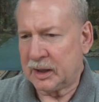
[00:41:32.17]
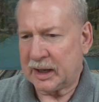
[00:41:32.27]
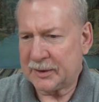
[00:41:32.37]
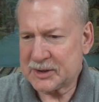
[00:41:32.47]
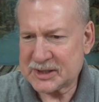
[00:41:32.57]

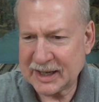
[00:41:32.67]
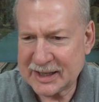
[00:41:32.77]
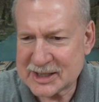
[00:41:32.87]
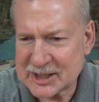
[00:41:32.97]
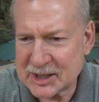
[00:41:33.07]
I was
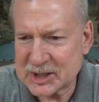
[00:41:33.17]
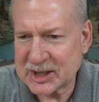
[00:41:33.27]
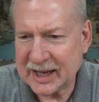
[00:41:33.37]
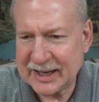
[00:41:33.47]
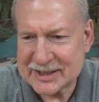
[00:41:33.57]
saying such
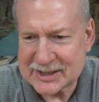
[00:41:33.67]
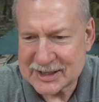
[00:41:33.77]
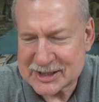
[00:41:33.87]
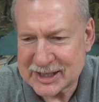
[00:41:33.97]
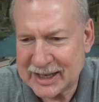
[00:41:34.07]
things
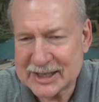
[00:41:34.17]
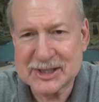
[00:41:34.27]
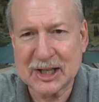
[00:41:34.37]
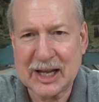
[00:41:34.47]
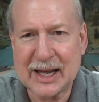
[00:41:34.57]
as,
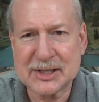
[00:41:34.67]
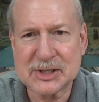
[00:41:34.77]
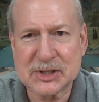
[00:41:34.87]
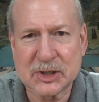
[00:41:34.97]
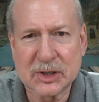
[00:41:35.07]
as
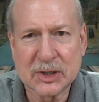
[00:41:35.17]
lust,